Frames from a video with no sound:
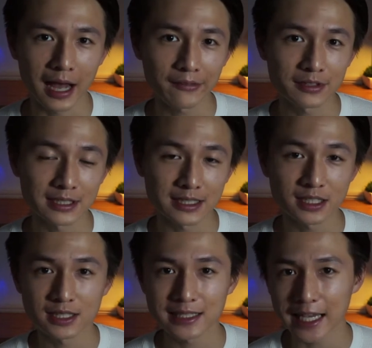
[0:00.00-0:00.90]
after
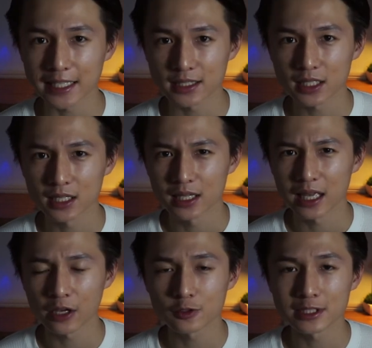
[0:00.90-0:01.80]
this date,
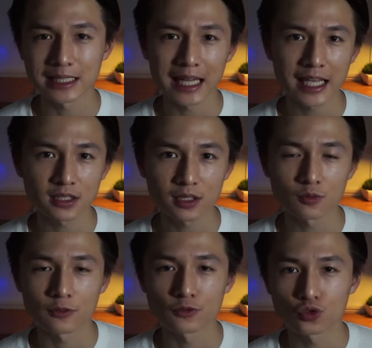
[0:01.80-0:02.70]
it was later
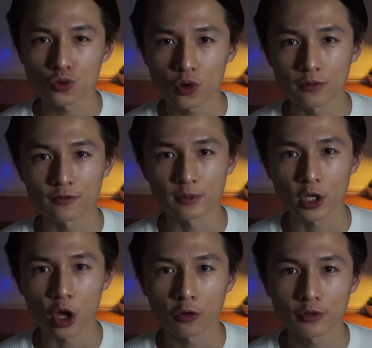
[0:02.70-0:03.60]
withdrawn from the
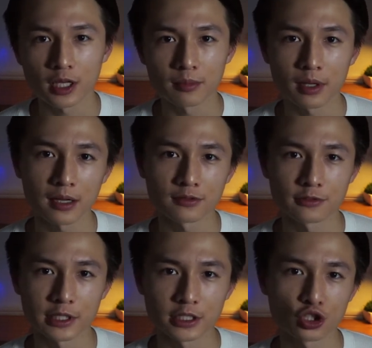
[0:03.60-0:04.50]
OHIP
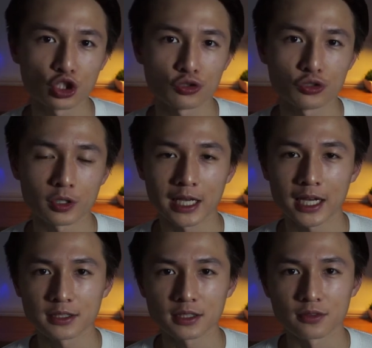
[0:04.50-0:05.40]
coverage due to a
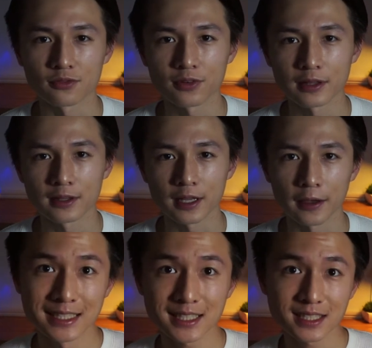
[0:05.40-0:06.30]
cut in funding.
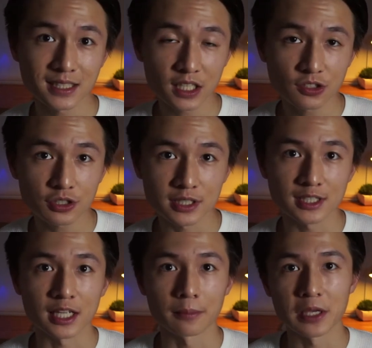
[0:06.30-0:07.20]
This is
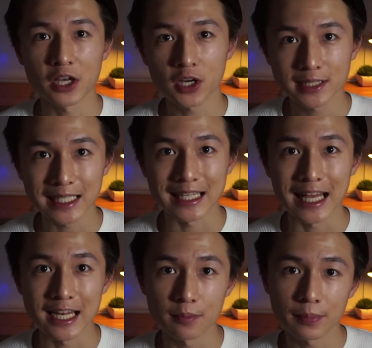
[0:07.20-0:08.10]
interesting because an
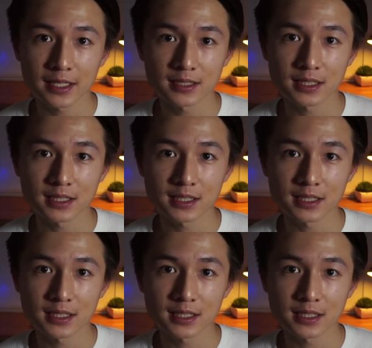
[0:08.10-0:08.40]
independent